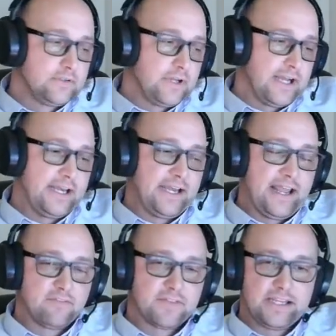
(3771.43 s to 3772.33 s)
I didn't
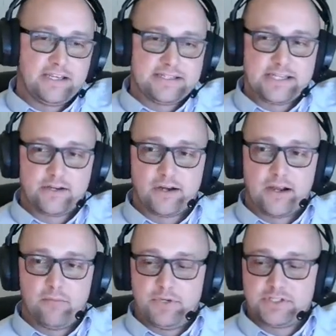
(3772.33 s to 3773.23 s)
have, like, any secret
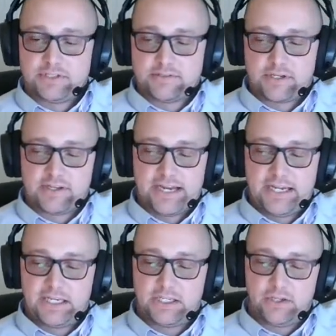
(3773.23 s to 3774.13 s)
op missions or anything I
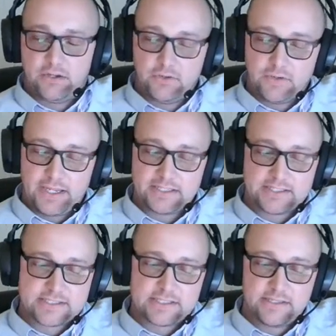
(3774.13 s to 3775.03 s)
had to do, and I could
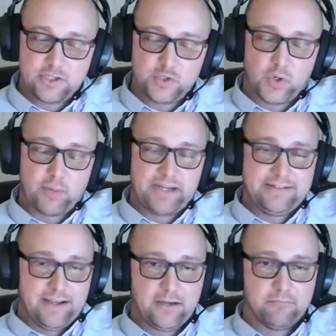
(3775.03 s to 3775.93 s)
just enjoy my
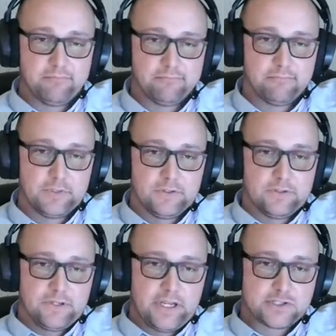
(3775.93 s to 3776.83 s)
time
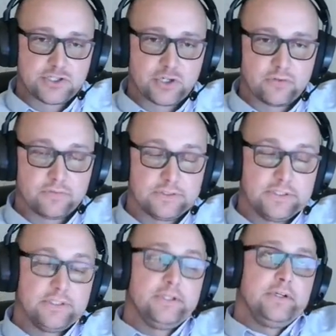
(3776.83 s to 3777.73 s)
and serve.
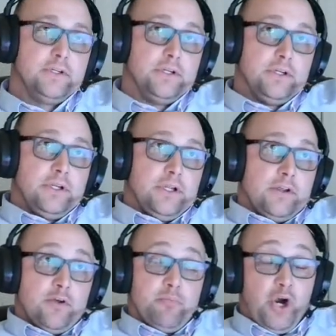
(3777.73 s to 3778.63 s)

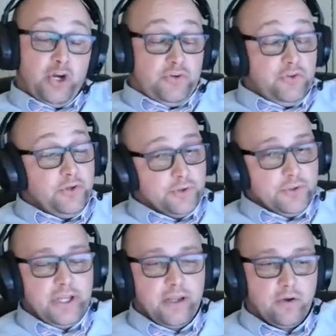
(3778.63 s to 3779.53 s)
Part two
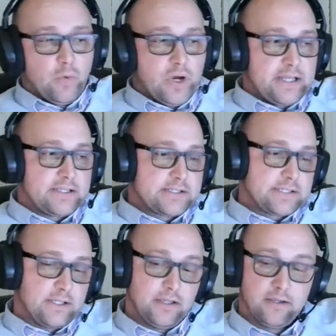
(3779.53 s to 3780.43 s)

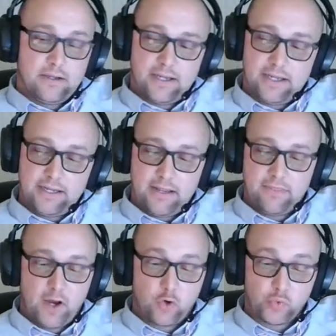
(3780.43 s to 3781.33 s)
was I
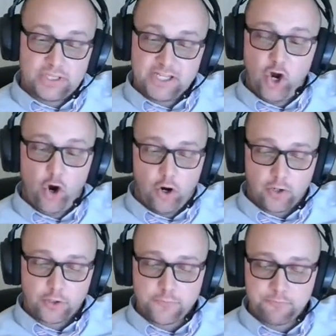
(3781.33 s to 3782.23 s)
thought really
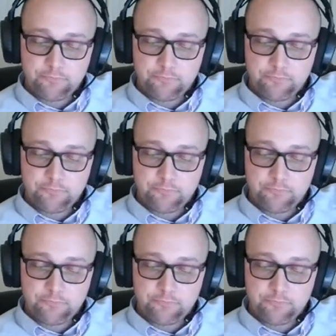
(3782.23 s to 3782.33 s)
hard.